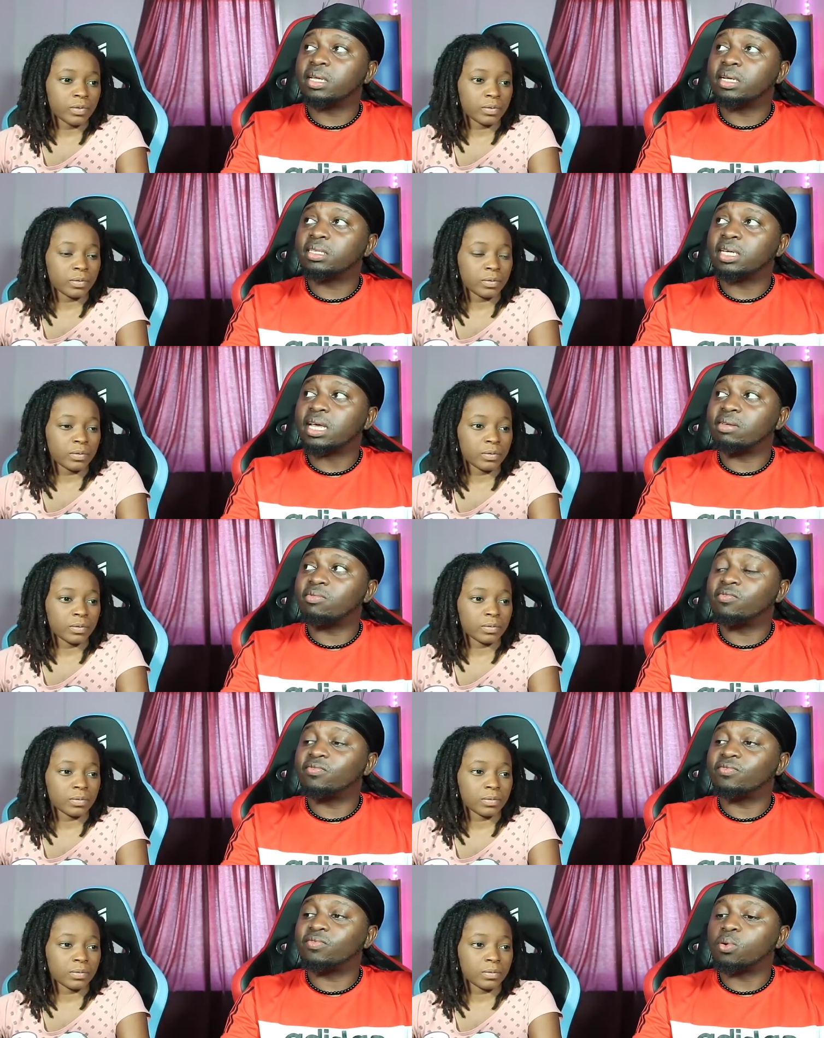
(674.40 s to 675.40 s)
Speaker 1: take time
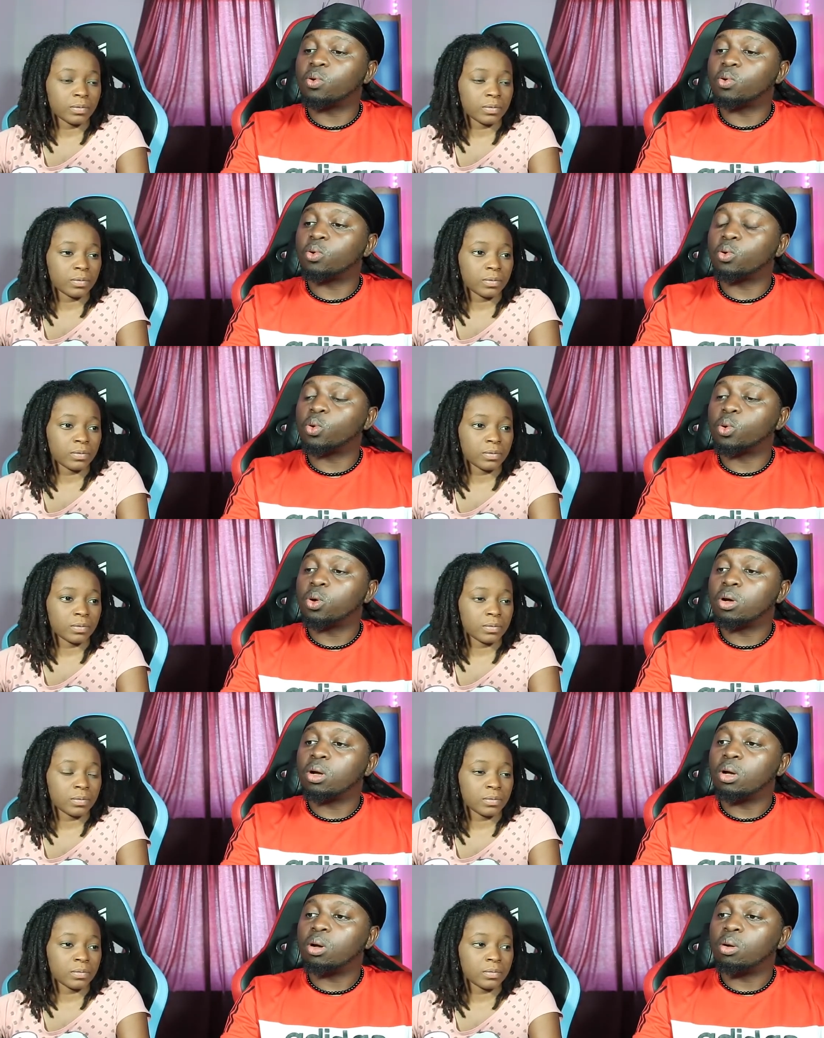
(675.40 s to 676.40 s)
for.
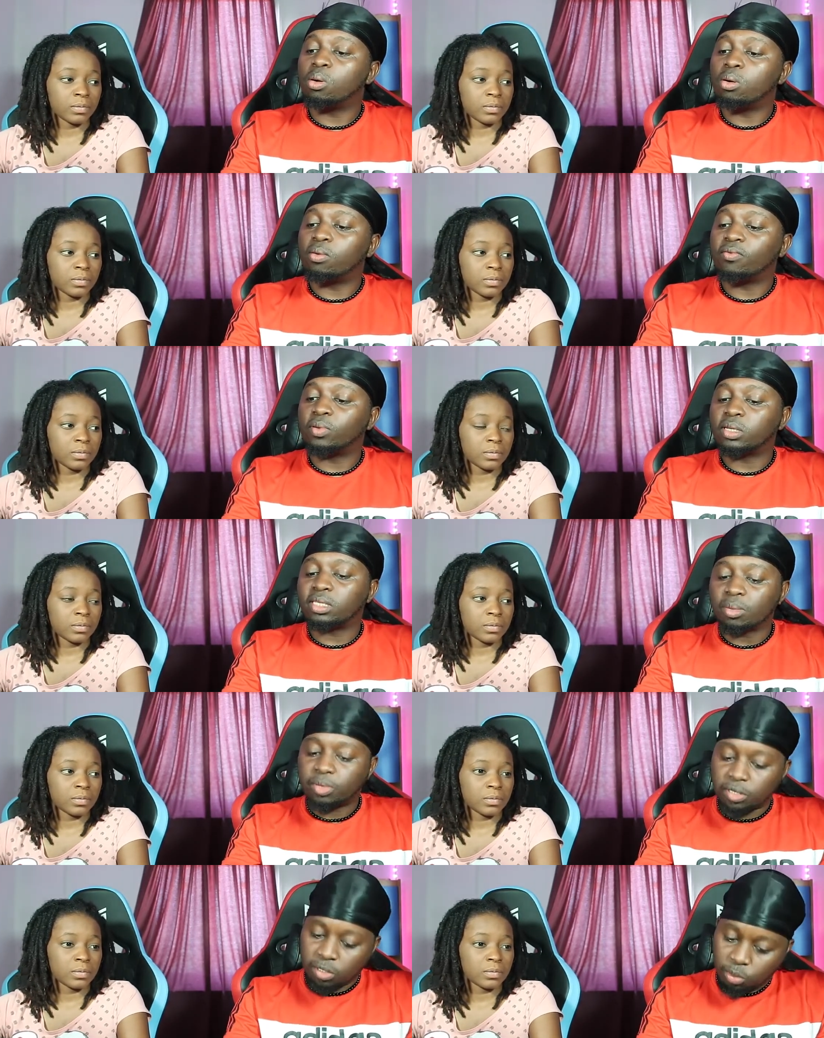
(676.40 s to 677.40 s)
for the
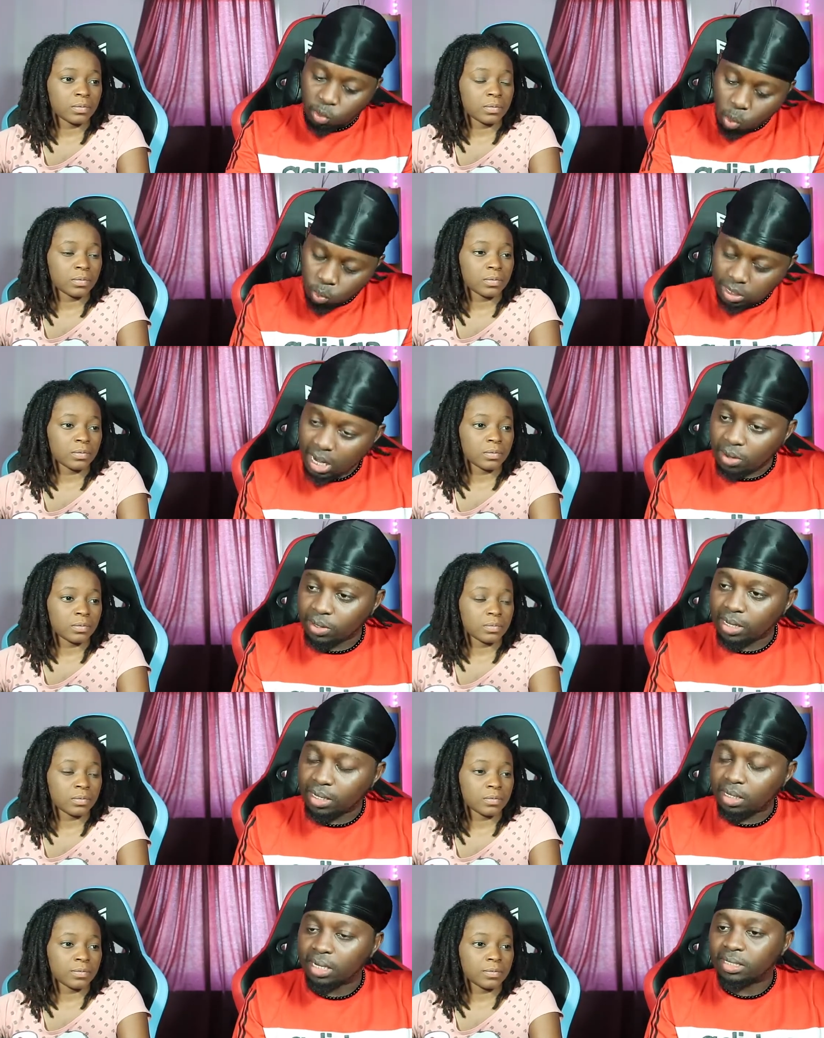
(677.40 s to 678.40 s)
temperatures to go down,
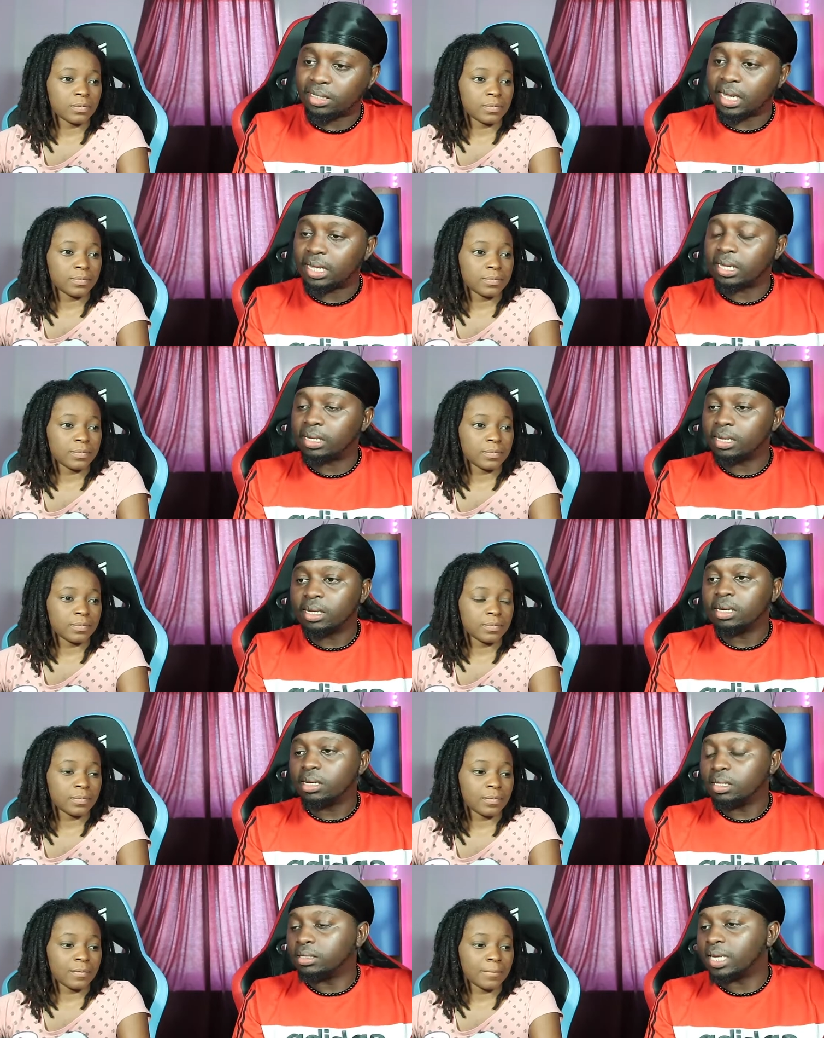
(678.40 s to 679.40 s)
yeah, let's say
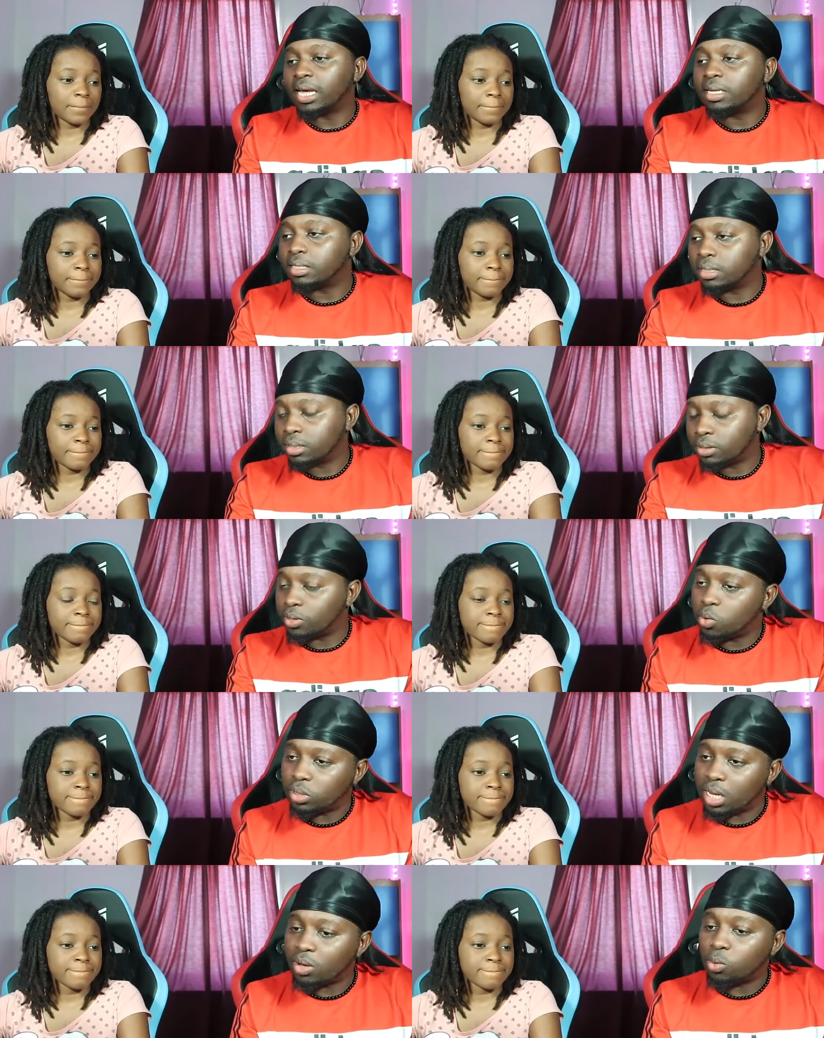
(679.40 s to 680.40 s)
days to
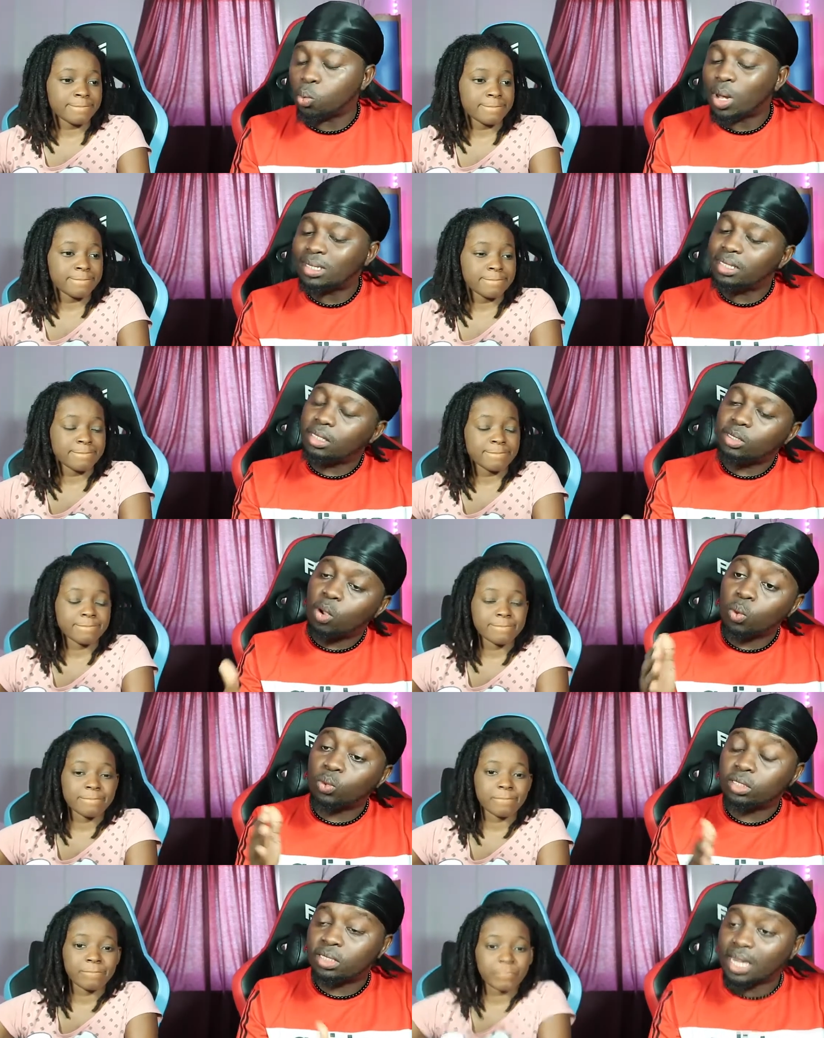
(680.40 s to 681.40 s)
go down. Once it
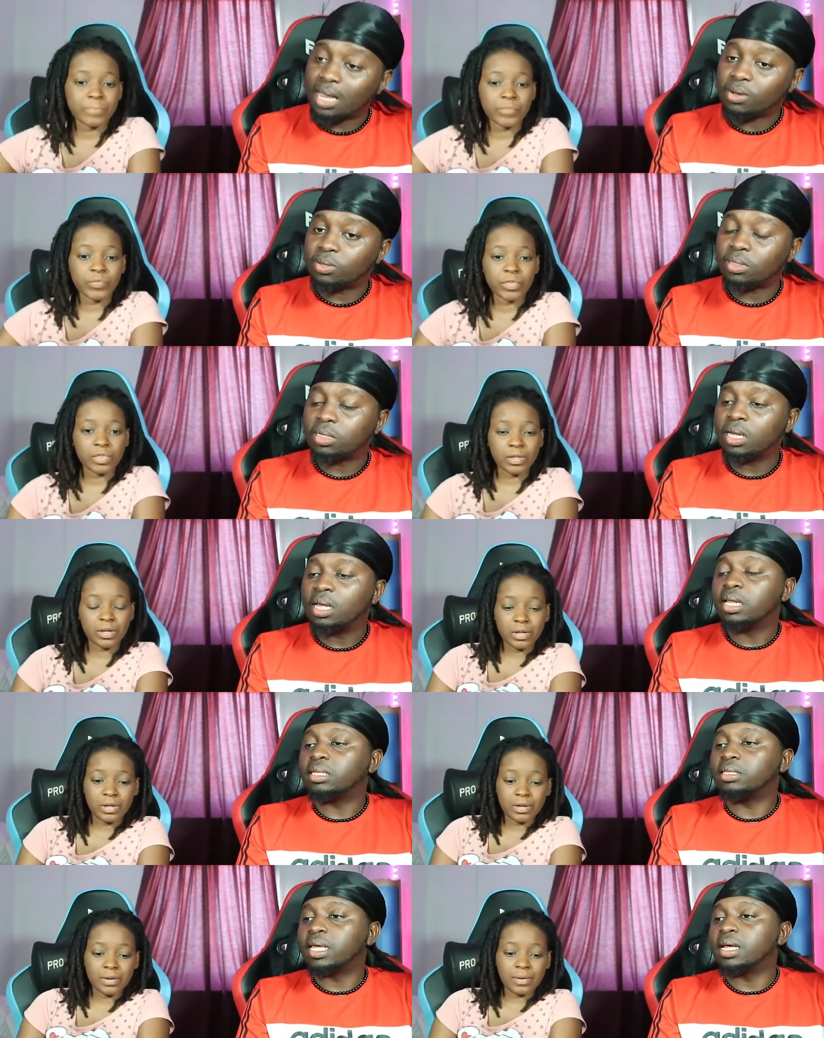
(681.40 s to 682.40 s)
goes down,
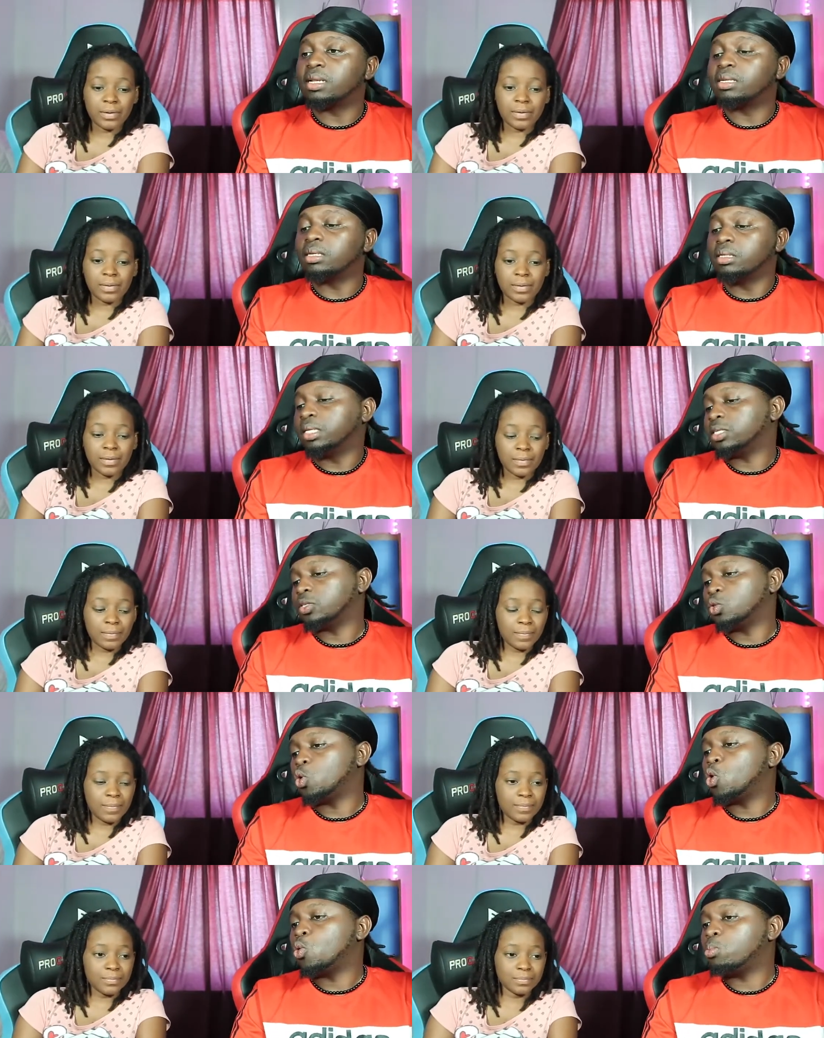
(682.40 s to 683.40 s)
then there's
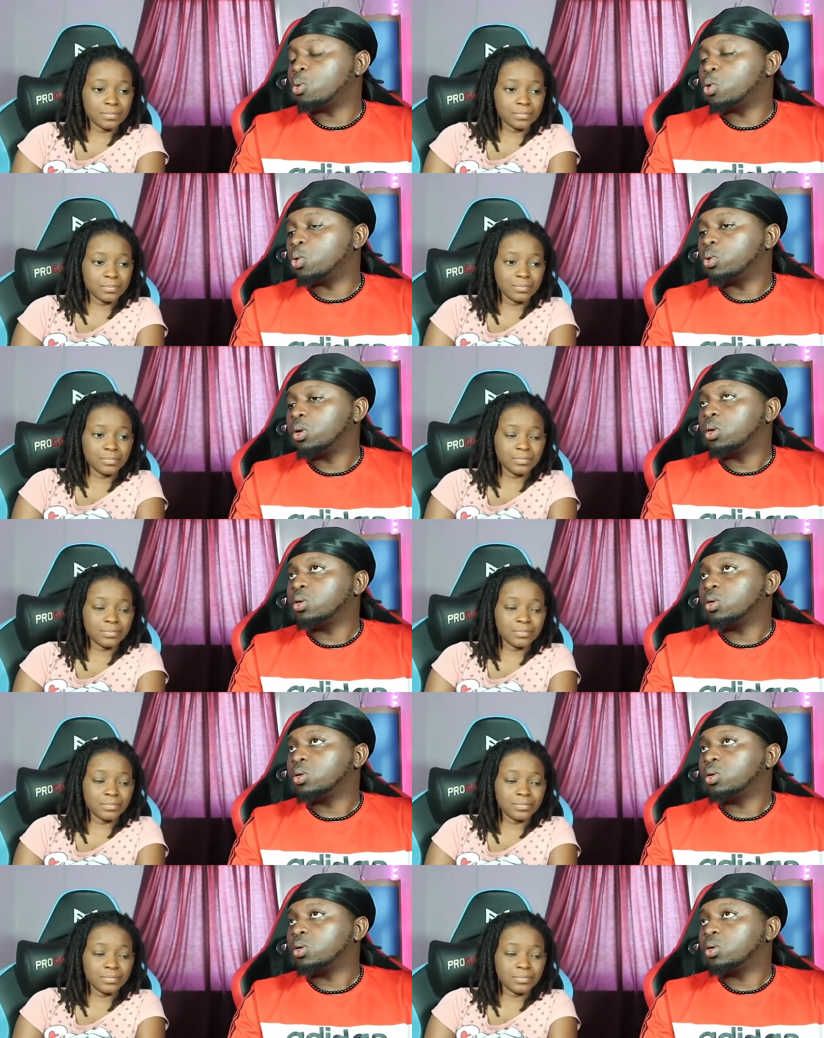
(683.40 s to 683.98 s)
no more,